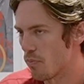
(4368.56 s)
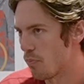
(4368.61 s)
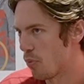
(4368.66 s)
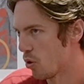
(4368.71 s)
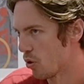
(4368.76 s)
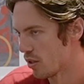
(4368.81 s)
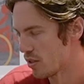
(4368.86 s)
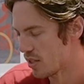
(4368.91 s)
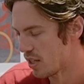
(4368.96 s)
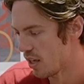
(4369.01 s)

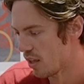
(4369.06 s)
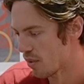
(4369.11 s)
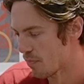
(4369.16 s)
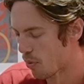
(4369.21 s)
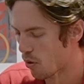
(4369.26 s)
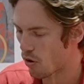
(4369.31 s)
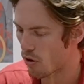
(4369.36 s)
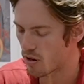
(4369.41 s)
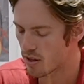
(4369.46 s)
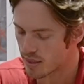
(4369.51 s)
pulling teeth.
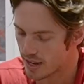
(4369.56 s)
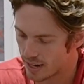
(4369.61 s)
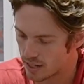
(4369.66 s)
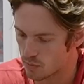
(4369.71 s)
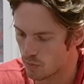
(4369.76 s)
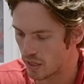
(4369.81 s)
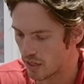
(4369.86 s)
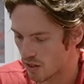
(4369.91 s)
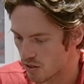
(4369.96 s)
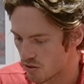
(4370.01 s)
Part of that
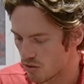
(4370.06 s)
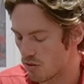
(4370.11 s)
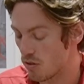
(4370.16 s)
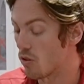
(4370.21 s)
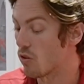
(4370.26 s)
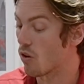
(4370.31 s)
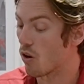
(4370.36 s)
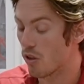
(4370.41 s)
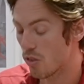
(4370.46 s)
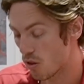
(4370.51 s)
is because
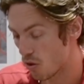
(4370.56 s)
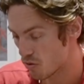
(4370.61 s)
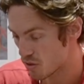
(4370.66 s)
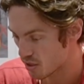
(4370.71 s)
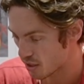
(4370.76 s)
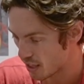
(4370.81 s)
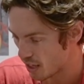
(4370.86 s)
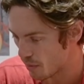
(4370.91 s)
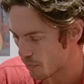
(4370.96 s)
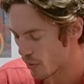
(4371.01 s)
you're on low
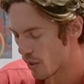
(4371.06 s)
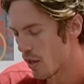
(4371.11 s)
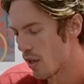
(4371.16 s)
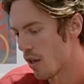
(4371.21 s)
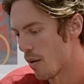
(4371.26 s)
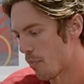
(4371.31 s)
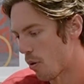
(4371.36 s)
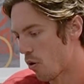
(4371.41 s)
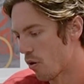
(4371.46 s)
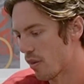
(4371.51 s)
sleep.
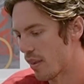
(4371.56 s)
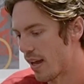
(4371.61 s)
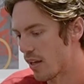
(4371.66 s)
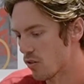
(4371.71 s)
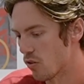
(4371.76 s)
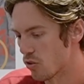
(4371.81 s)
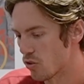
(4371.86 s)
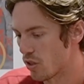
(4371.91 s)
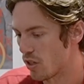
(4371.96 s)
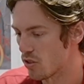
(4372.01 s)
Part of that
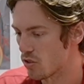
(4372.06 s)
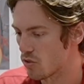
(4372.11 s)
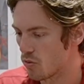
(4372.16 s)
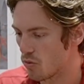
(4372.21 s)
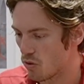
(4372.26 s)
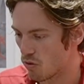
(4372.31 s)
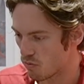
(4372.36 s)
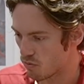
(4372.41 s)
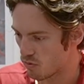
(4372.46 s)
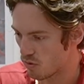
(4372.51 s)
is also because
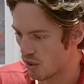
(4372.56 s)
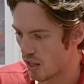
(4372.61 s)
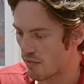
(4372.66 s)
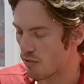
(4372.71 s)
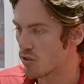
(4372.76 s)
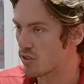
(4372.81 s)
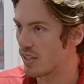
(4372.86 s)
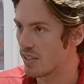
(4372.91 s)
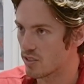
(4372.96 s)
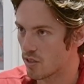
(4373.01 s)
your
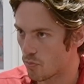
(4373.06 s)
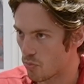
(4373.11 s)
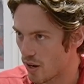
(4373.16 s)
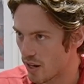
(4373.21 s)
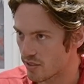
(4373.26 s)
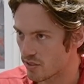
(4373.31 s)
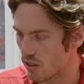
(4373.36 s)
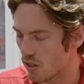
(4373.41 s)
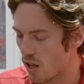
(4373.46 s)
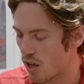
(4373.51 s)
levels get
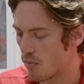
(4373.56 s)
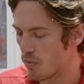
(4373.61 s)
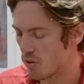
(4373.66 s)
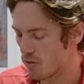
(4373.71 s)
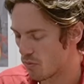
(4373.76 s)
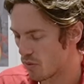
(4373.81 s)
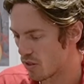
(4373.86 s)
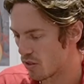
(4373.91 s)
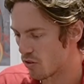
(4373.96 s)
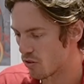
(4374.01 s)
suppressed a lot
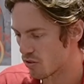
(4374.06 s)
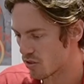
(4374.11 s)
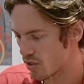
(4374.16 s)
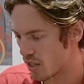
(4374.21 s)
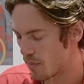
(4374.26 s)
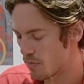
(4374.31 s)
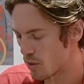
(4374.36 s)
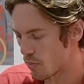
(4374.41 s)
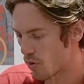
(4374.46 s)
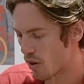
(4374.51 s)
when, when you're
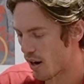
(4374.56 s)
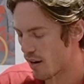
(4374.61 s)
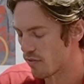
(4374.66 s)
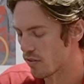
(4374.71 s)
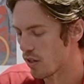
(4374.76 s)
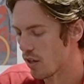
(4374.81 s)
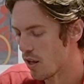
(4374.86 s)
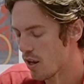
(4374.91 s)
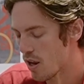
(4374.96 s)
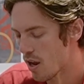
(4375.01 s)
sleep deprived.
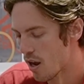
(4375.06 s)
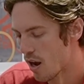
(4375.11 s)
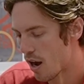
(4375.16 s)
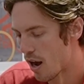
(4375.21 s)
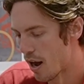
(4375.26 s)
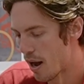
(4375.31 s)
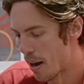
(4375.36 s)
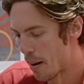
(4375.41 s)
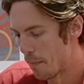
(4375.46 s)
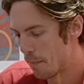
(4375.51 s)

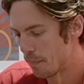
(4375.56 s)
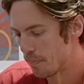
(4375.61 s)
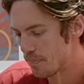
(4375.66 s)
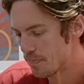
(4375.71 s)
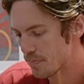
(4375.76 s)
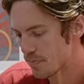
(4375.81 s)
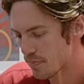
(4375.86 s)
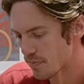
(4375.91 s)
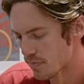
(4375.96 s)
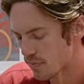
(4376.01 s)
Um,
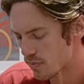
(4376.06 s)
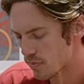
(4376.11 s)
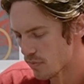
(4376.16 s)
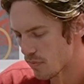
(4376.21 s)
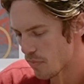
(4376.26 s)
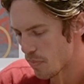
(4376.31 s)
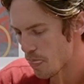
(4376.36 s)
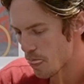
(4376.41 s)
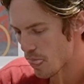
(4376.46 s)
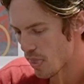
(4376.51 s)

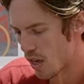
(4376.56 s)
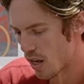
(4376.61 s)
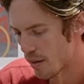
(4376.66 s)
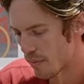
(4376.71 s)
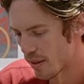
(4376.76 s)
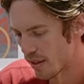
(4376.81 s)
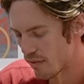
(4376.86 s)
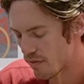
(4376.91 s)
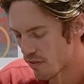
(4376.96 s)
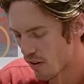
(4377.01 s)
and
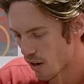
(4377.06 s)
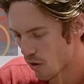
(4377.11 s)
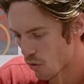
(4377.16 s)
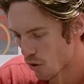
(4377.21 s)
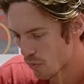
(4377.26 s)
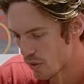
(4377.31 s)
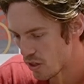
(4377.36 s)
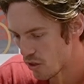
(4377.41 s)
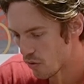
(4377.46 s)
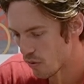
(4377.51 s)
I'm like, fuck,
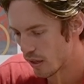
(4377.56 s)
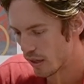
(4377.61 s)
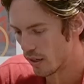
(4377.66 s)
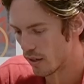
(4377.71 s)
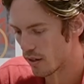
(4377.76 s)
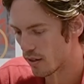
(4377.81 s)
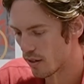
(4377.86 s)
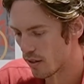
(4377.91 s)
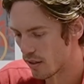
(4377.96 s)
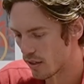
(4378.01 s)
what are we doing?
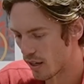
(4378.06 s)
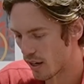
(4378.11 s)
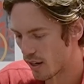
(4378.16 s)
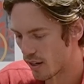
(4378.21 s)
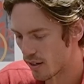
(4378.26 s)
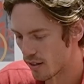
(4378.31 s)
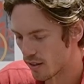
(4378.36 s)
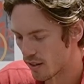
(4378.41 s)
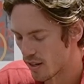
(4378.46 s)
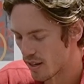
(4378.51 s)

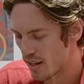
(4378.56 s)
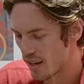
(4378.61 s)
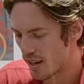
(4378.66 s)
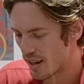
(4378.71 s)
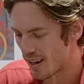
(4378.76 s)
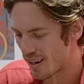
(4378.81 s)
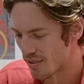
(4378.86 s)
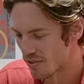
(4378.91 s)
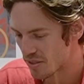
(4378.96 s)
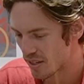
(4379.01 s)
Okay.
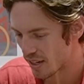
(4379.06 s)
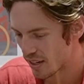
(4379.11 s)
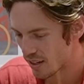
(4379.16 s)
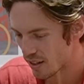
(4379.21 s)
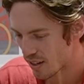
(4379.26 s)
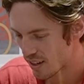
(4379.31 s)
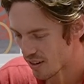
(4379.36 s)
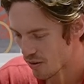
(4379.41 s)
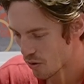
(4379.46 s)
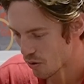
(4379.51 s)
And I was
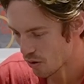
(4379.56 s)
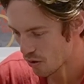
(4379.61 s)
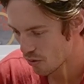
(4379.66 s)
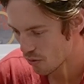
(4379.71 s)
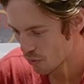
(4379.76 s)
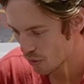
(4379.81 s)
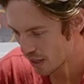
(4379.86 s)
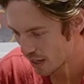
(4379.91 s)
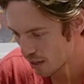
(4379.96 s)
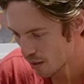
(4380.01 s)
like,
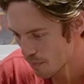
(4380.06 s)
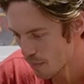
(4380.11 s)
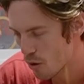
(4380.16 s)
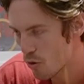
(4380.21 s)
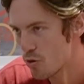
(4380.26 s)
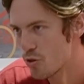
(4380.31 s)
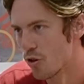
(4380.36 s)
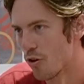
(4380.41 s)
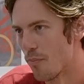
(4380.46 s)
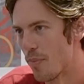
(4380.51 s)
we're getting our
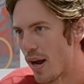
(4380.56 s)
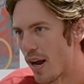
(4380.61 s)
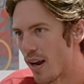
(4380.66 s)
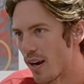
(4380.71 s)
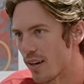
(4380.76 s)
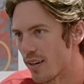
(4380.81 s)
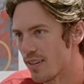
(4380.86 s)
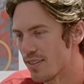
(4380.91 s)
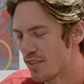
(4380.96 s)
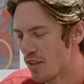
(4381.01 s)
mojo back.
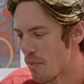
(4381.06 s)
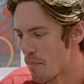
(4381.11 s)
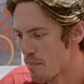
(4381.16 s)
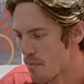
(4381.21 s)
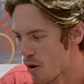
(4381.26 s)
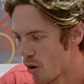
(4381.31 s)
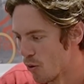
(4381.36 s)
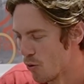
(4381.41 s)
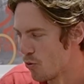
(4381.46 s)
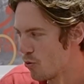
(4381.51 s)
It's the
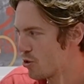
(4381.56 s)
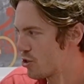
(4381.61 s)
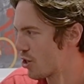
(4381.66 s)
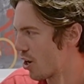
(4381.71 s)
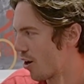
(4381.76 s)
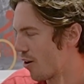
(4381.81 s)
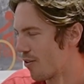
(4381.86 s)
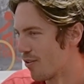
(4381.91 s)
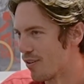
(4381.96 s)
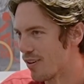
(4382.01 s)

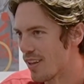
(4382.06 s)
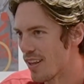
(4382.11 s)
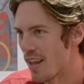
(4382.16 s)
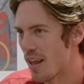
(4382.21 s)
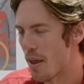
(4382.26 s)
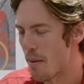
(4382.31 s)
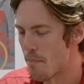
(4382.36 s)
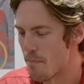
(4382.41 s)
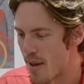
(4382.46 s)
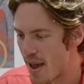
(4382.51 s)
mojo.
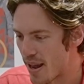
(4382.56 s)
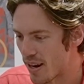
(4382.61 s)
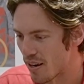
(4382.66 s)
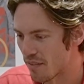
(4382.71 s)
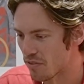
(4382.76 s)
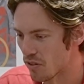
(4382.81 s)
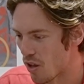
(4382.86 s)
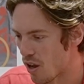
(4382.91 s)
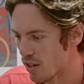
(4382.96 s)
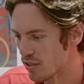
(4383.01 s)
Men
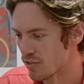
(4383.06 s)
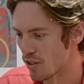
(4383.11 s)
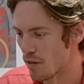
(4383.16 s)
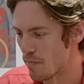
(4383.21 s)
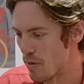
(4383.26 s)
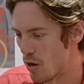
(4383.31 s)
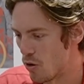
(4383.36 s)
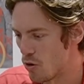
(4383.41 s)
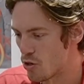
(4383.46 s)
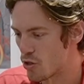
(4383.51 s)
have lost their
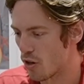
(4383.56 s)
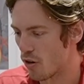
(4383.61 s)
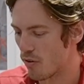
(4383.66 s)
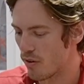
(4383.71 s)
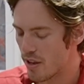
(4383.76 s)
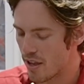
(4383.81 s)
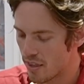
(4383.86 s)
mojo.